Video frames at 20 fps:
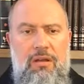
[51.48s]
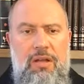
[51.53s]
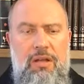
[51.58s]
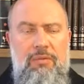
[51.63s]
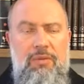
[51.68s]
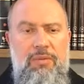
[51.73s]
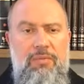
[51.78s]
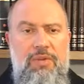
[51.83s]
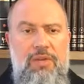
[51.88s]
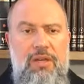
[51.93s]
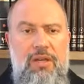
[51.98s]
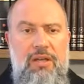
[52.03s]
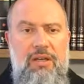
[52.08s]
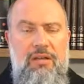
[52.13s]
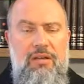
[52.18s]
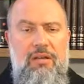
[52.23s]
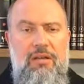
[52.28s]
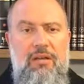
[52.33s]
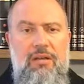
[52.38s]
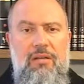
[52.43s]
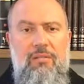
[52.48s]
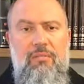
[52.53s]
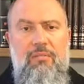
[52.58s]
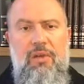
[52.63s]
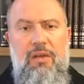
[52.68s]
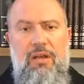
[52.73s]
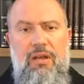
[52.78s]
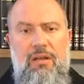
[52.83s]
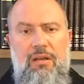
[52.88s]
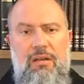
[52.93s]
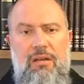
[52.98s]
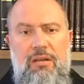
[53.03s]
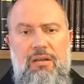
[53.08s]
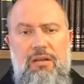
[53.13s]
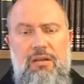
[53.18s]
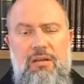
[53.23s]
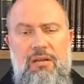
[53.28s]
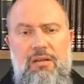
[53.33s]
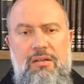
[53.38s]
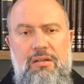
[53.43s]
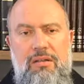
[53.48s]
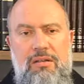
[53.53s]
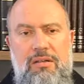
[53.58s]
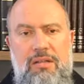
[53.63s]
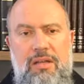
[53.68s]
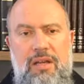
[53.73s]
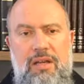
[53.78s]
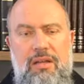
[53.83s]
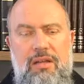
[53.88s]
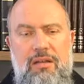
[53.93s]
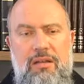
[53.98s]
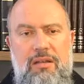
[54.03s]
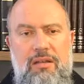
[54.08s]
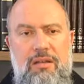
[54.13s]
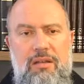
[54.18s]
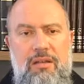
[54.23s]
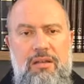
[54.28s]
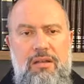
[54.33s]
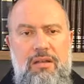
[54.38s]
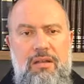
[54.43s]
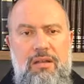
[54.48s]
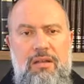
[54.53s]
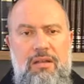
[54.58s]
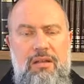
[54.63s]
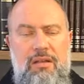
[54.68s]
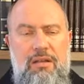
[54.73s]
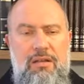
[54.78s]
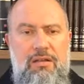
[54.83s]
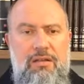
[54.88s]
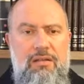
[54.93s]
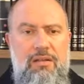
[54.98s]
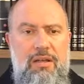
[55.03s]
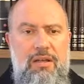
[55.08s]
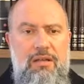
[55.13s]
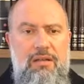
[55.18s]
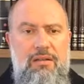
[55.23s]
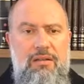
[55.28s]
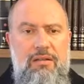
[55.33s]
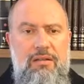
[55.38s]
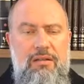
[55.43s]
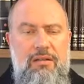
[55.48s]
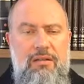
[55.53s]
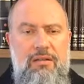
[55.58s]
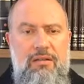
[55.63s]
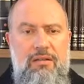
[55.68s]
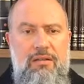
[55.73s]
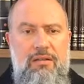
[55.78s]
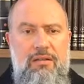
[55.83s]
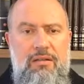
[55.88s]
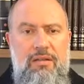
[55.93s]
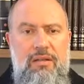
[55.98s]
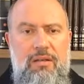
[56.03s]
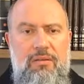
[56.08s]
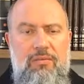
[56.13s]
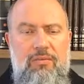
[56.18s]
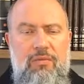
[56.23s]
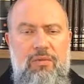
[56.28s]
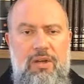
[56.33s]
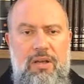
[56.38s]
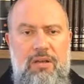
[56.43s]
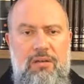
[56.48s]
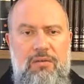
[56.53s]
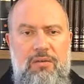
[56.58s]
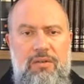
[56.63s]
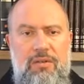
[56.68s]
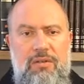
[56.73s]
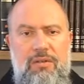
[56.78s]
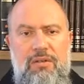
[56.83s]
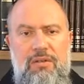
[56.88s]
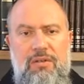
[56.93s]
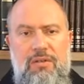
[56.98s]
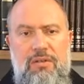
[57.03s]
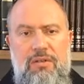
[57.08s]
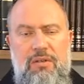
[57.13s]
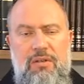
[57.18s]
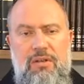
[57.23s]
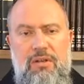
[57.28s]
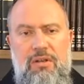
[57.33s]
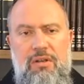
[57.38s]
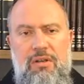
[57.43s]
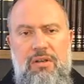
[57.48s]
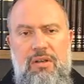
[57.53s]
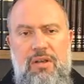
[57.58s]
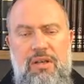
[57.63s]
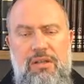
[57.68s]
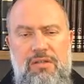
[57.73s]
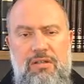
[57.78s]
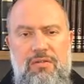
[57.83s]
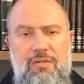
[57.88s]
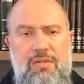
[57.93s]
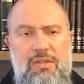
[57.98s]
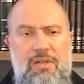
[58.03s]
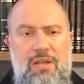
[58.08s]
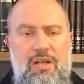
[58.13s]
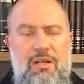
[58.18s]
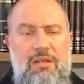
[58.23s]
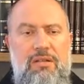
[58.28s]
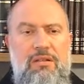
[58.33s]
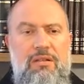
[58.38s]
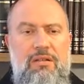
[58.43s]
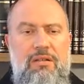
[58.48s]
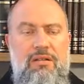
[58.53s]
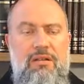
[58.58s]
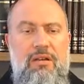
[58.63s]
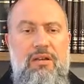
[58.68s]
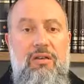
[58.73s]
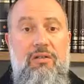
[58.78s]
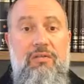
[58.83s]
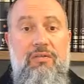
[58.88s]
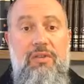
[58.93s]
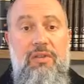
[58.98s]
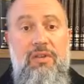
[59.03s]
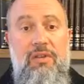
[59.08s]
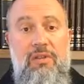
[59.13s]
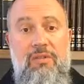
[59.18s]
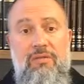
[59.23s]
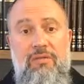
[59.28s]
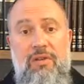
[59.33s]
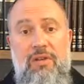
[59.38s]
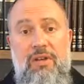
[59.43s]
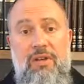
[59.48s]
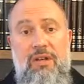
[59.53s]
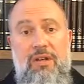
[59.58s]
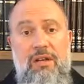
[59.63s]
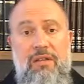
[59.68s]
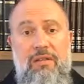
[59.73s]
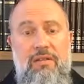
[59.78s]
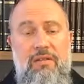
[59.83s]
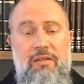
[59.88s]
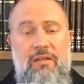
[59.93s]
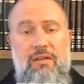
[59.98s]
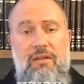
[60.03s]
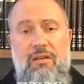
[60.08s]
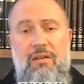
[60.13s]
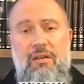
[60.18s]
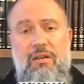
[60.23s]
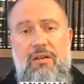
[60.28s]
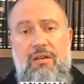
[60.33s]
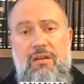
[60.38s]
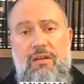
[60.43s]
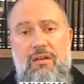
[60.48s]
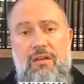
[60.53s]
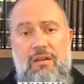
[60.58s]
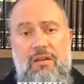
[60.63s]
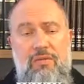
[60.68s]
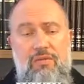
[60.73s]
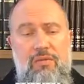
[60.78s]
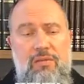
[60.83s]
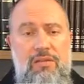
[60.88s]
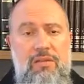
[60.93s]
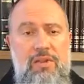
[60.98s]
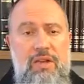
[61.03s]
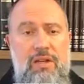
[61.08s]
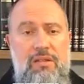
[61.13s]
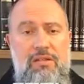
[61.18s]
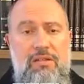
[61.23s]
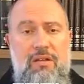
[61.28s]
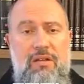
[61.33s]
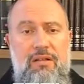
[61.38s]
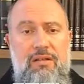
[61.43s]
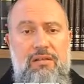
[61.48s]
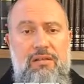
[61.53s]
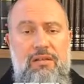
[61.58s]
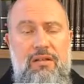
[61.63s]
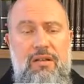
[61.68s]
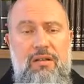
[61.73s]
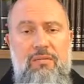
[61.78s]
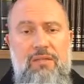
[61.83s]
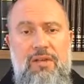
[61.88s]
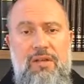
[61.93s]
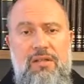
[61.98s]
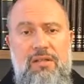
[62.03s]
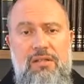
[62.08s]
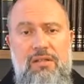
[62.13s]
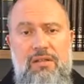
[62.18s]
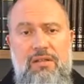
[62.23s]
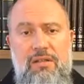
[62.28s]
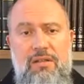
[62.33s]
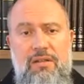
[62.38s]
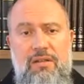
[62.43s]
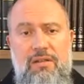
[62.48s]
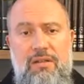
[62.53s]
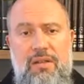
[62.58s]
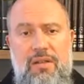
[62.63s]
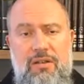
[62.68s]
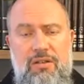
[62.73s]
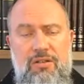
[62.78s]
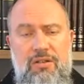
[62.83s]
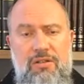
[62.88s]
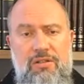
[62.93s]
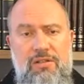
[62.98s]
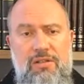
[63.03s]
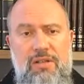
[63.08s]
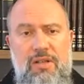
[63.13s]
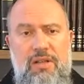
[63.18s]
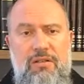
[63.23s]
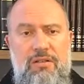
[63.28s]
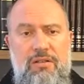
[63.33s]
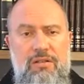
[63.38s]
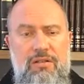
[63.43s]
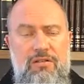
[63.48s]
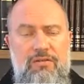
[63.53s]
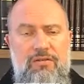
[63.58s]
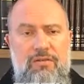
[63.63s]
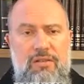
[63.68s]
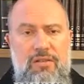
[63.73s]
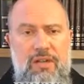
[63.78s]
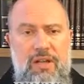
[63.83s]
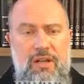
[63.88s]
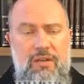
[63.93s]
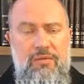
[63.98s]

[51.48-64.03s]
Let me begin by stating that the Hebrew language, as a result of the very lengthy Galuth exile amongst the nations and their different